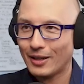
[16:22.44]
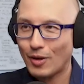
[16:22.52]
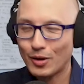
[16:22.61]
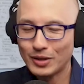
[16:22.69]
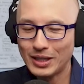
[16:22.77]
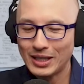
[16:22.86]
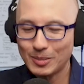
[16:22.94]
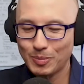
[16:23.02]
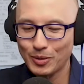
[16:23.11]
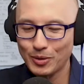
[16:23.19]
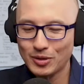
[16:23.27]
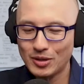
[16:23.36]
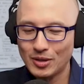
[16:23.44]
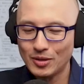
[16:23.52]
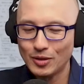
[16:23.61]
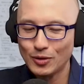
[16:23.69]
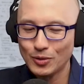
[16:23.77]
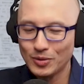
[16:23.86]
Like, aren't I
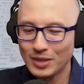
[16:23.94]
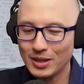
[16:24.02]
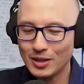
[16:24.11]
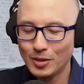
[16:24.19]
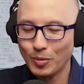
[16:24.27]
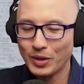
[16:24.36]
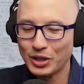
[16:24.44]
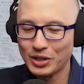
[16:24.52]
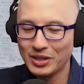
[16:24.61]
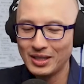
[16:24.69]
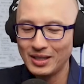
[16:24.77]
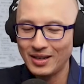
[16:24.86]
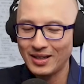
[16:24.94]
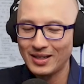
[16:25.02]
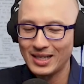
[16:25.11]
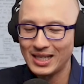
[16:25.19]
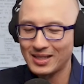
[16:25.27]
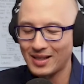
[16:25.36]
supposed to use
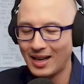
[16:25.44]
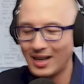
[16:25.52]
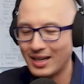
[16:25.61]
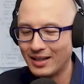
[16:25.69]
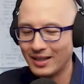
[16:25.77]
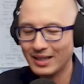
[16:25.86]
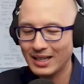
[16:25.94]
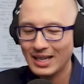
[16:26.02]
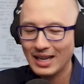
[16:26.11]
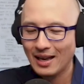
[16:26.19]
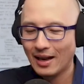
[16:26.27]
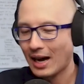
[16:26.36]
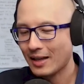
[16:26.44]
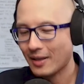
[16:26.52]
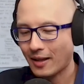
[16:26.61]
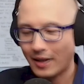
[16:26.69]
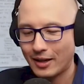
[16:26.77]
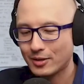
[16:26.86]
intuition and design and
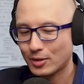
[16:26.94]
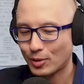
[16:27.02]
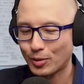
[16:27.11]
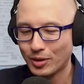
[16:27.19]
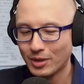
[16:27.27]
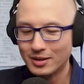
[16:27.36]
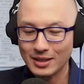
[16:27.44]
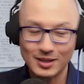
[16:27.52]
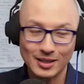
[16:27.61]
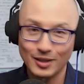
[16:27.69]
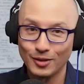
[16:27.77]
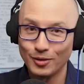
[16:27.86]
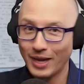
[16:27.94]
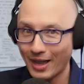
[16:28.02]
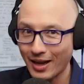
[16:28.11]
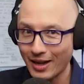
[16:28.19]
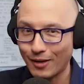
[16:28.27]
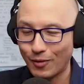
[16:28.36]
guide the clients through this? He's like,
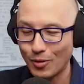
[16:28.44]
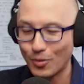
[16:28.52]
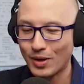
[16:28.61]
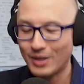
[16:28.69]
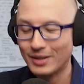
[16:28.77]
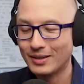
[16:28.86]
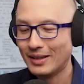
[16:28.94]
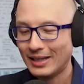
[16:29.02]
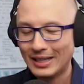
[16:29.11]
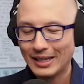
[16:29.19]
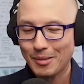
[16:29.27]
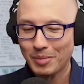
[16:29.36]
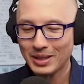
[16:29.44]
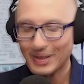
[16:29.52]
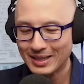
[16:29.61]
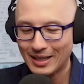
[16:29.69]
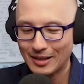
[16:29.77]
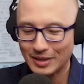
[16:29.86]
you can if you want,
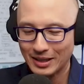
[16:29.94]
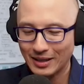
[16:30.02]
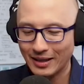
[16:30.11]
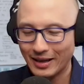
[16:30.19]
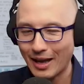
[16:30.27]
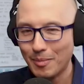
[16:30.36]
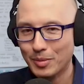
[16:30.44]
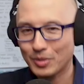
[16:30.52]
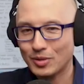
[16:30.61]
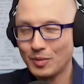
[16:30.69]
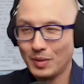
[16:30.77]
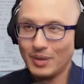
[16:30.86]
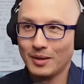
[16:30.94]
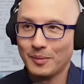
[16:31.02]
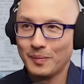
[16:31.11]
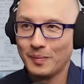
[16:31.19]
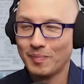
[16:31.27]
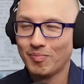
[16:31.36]
but that sounds like a gamble to
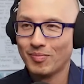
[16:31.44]
me.